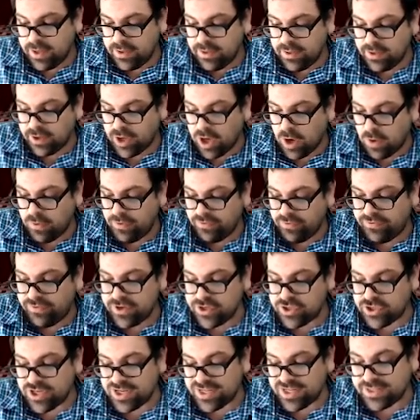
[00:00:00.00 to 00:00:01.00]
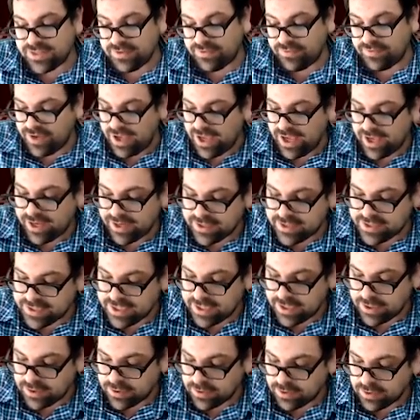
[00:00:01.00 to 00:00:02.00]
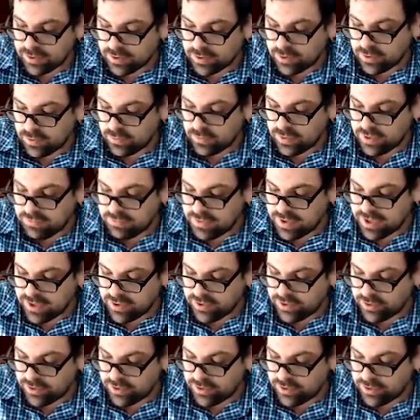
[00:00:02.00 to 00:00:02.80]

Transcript: the coefficient of x here would be